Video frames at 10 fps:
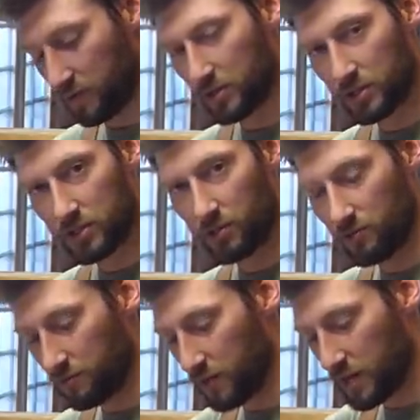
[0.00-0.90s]
having just
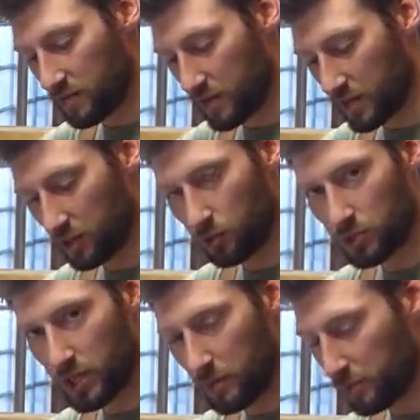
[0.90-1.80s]
a very, very low
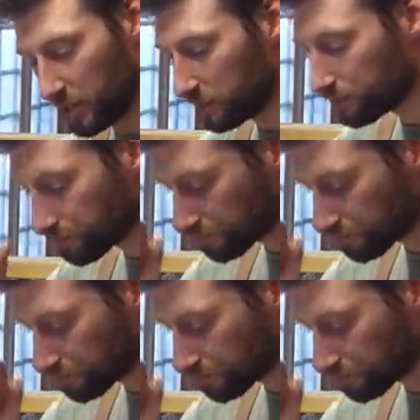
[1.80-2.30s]
set plane,